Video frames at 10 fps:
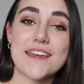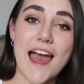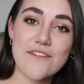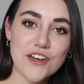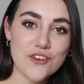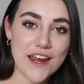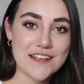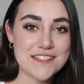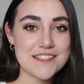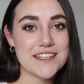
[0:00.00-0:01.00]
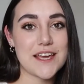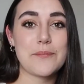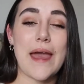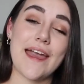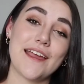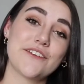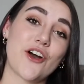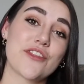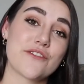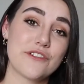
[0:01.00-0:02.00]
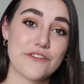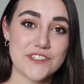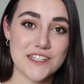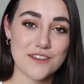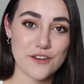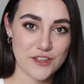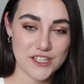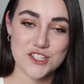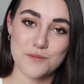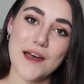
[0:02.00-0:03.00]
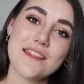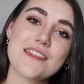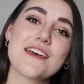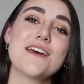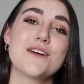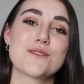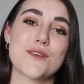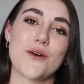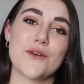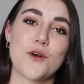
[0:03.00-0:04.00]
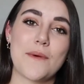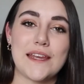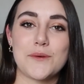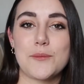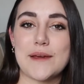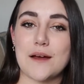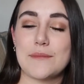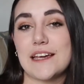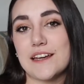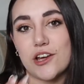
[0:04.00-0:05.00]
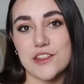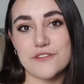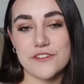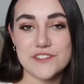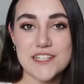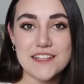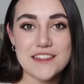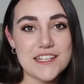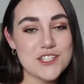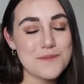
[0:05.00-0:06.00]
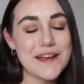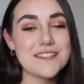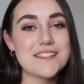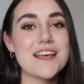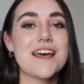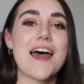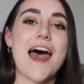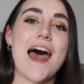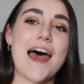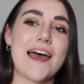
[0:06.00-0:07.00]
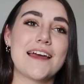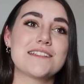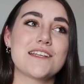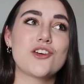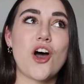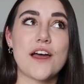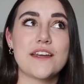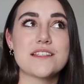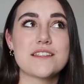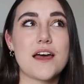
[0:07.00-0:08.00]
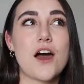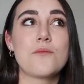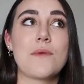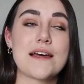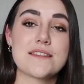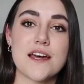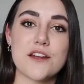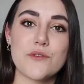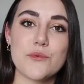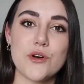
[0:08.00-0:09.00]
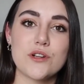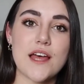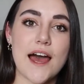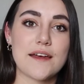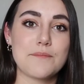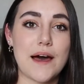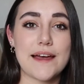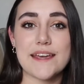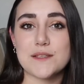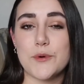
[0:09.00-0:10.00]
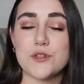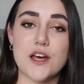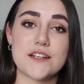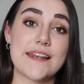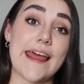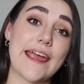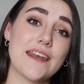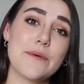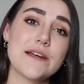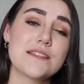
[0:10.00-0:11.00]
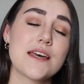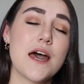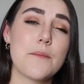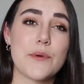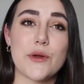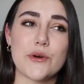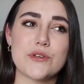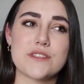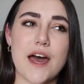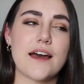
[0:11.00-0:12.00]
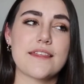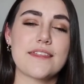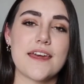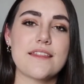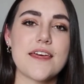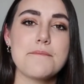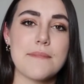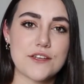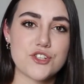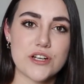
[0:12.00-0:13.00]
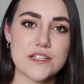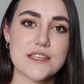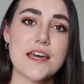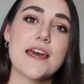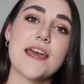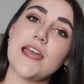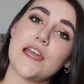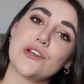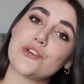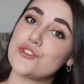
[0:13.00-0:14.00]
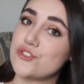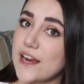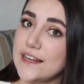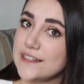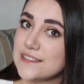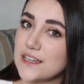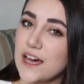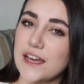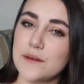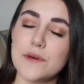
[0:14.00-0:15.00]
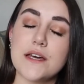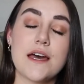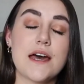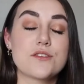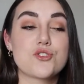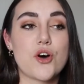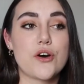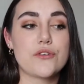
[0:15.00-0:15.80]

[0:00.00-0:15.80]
Canva creators get paid on the 15th of each month, so your money will be coming in on the 15th each month. And yeah, it is on my side of the world. My exports are delayed a bit because I think they measure it in Australian time, so